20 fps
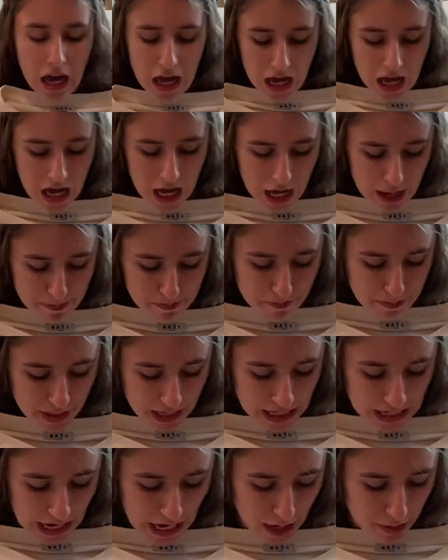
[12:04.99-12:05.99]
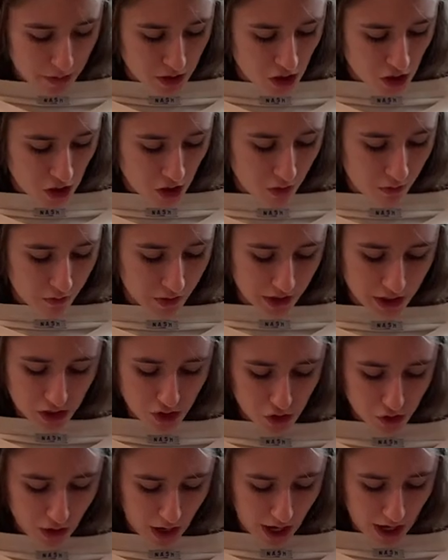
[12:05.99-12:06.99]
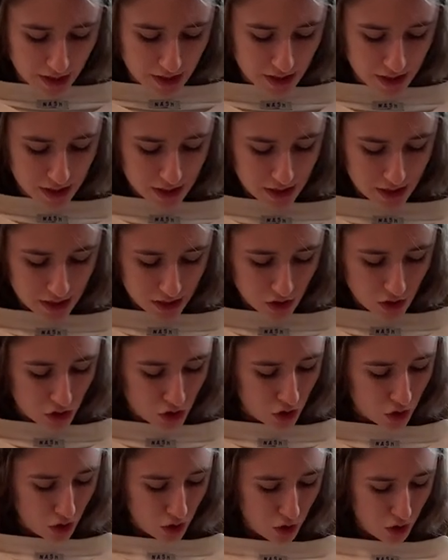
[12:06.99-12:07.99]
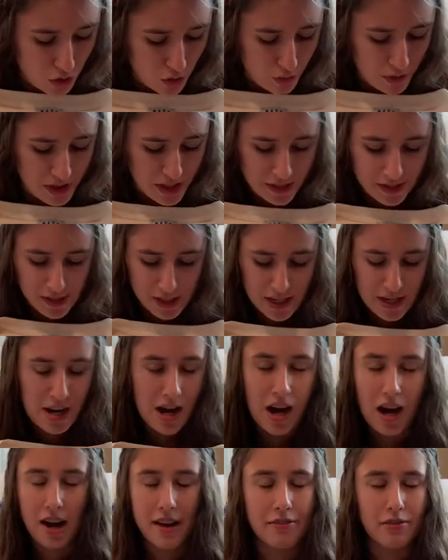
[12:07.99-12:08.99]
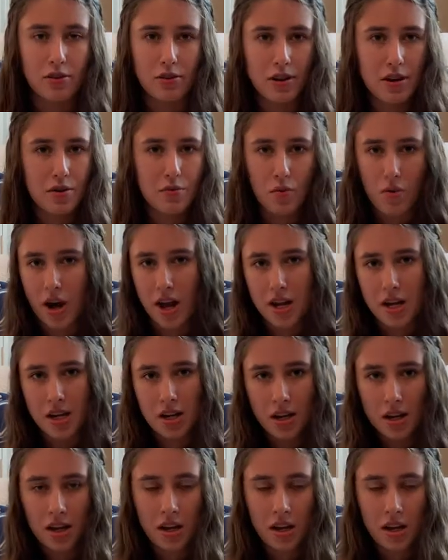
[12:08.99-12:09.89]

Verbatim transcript: Um, but I was just really attracted to this like ivory white.